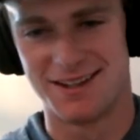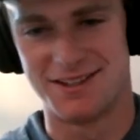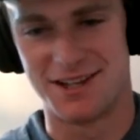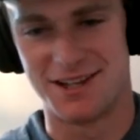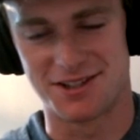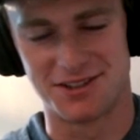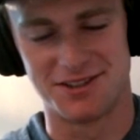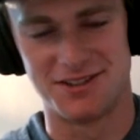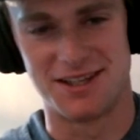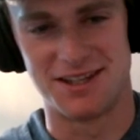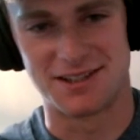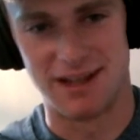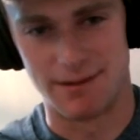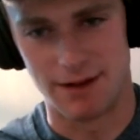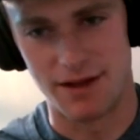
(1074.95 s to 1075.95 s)
Just
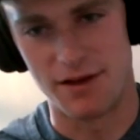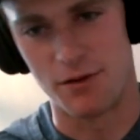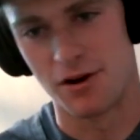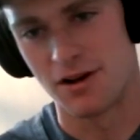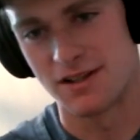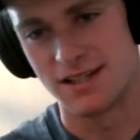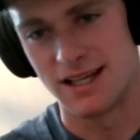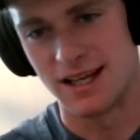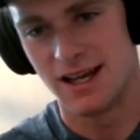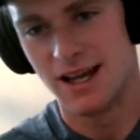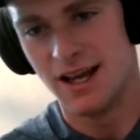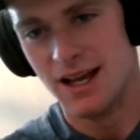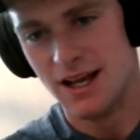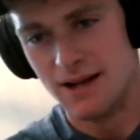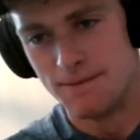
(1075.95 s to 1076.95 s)
disclaimer. I think we're going to see
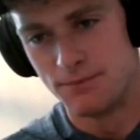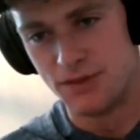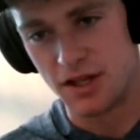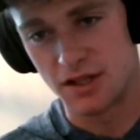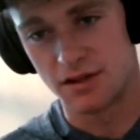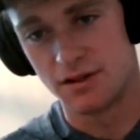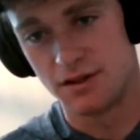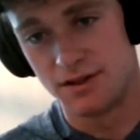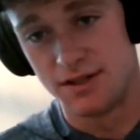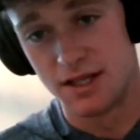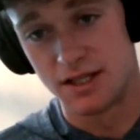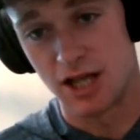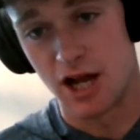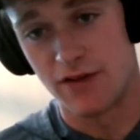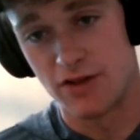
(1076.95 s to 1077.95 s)
the
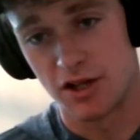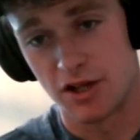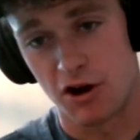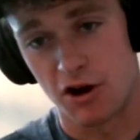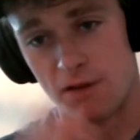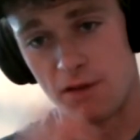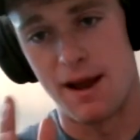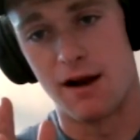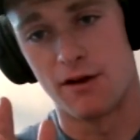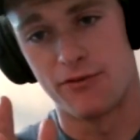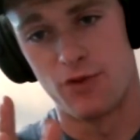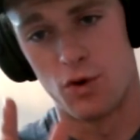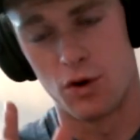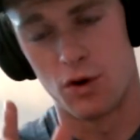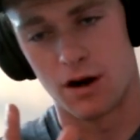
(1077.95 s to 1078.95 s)
dissolve of the current Power
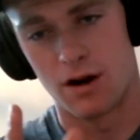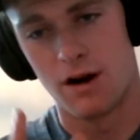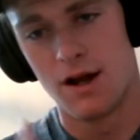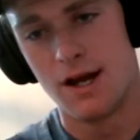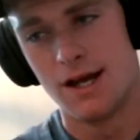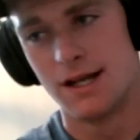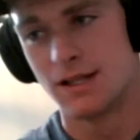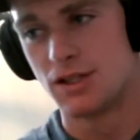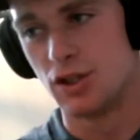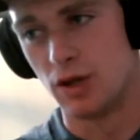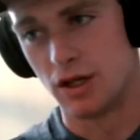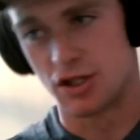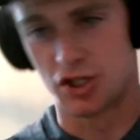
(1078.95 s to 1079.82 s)
Four to a